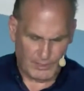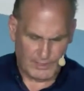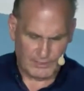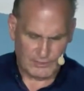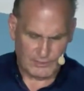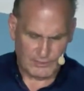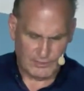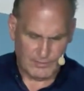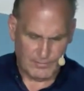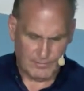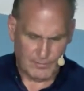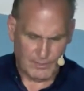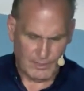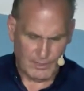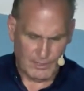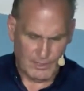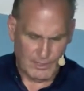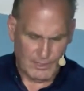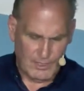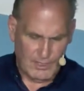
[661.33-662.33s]
place.
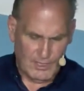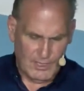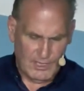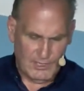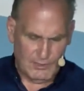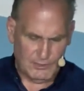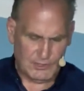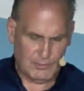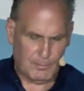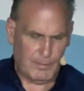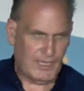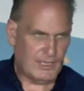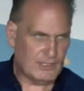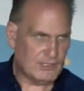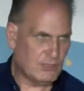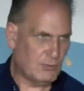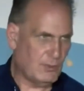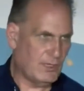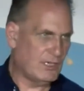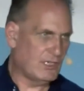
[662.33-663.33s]
He was about
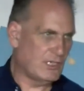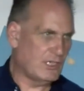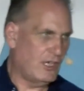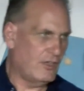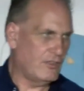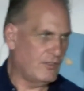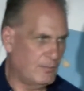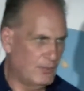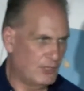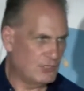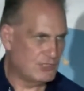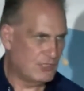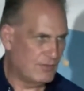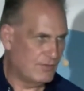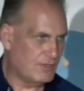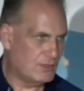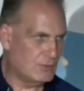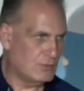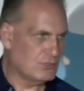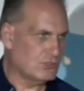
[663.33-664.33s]
to undergo the most
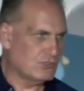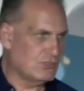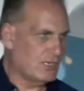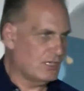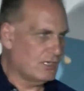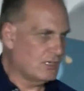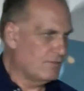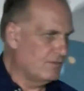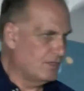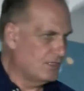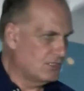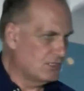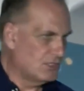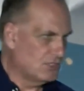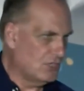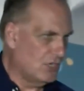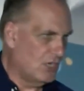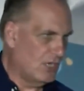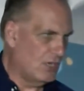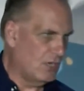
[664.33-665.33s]
difficult struggle of his
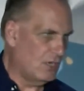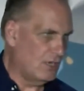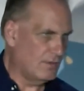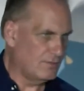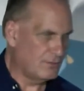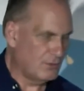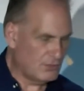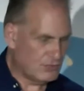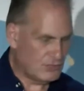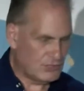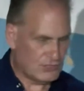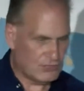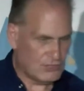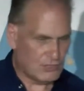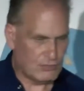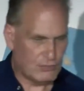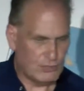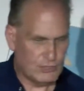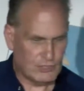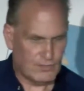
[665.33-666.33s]
entire life, not just the
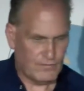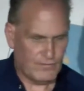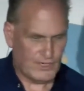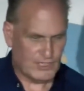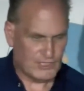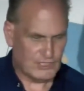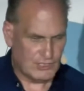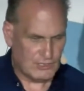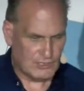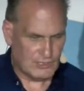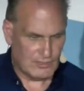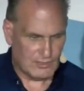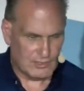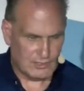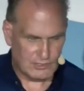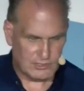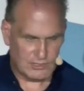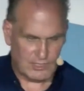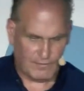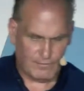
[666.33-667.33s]
crucifixion and the
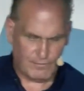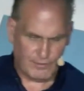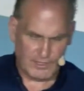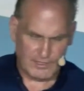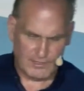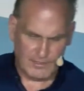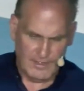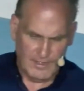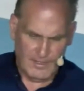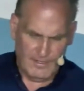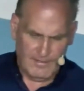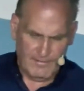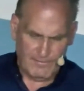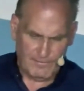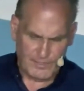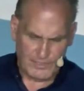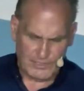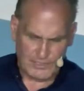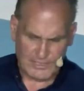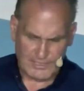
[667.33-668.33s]
suffering
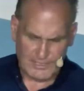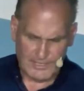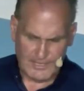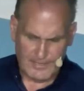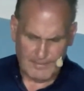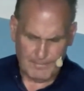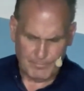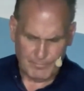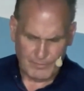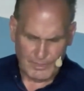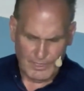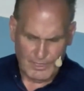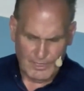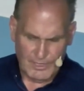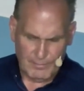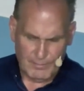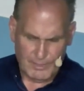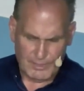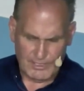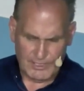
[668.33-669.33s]
physically,
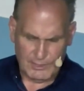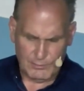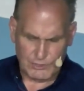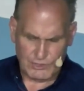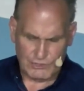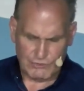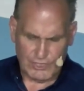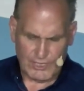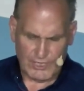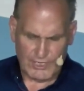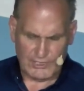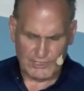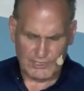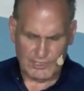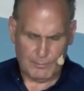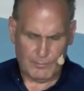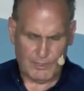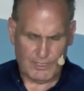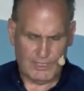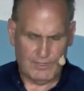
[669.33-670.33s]
but he was dreading
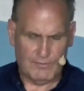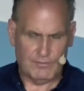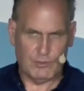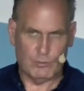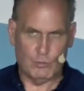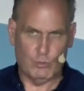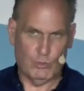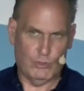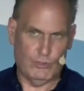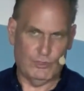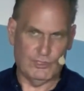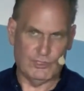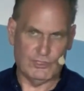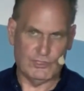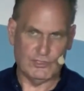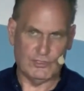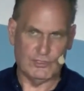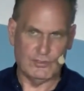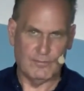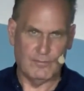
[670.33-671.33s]
something even
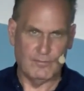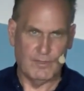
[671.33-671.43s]
worse.